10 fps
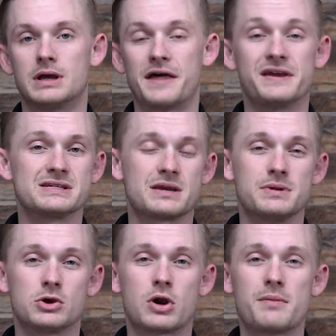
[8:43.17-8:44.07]
I think it's gonna
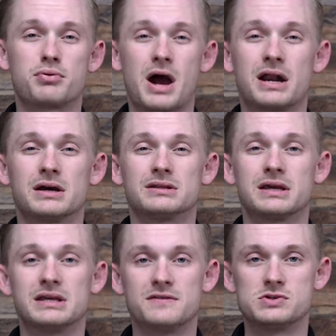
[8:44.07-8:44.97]
be a great product
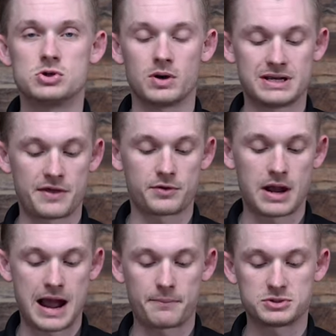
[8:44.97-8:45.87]
that gives you
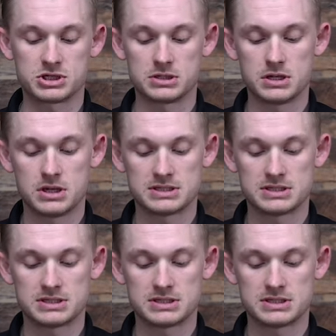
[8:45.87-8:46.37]
another option